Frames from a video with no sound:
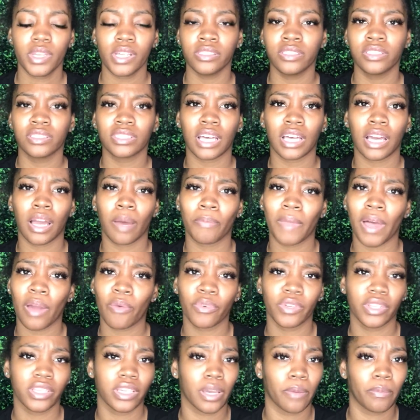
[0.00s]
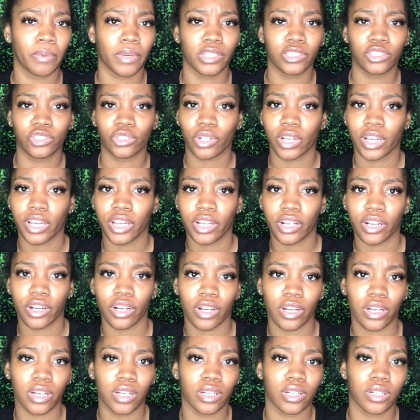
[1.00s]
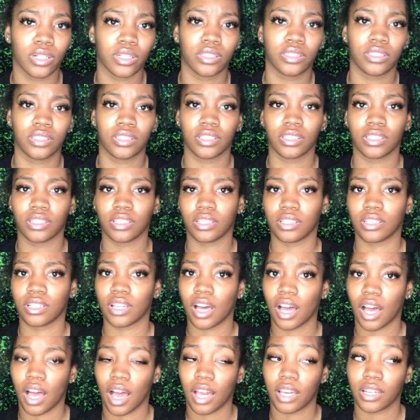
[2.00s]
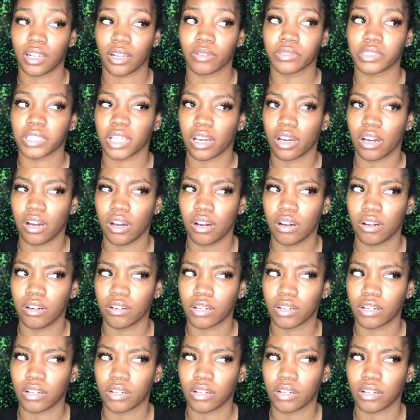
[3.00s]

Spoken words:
She's like, I'm not really a big drinker, da da da da. And I was like, oh,